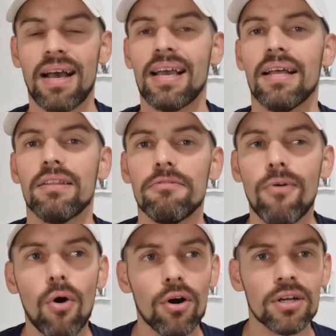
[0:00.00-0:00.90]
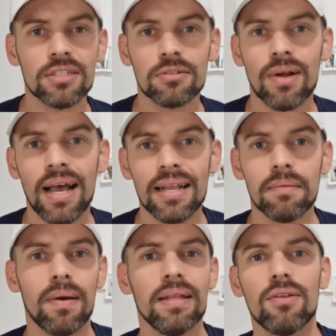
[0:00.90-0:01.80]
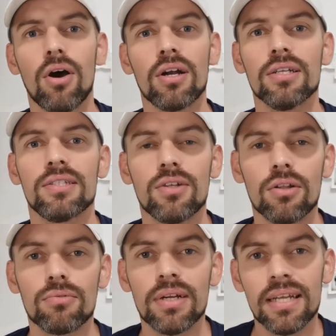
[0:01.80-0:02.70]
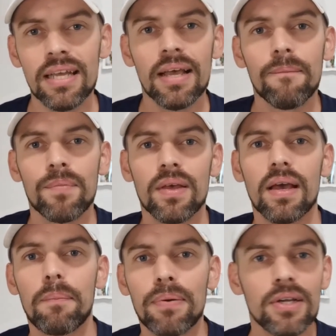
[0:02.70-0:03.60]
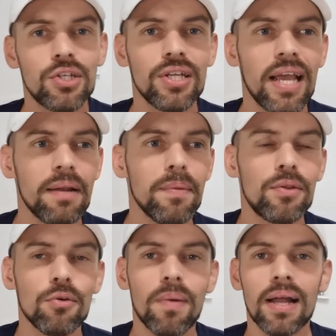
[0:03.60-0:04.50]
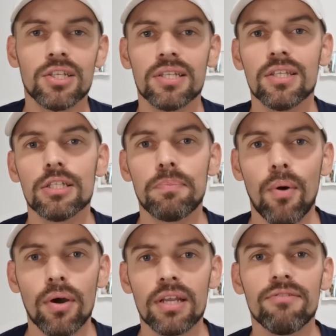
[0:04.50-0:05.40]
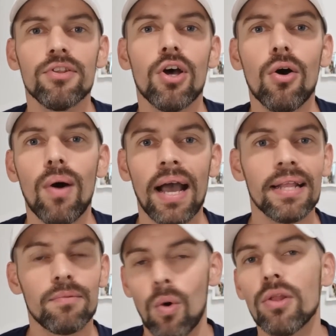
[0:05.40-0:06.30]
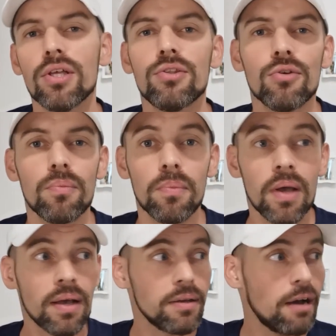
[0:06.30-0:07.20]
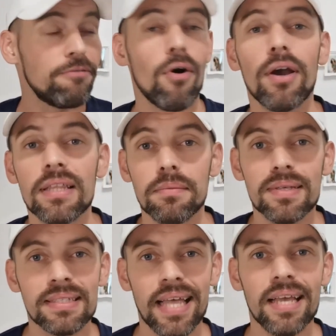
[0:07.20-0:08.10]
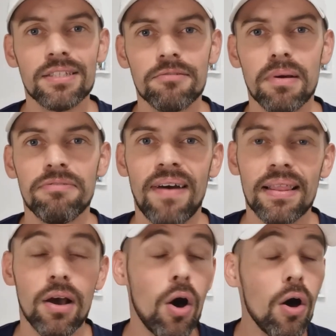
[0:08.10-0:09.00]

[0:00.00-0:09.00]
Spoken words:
I got divorced, right? And my daughters don't really appreciate me too much at this point, even though I wanted to avoid the mistakes of my father.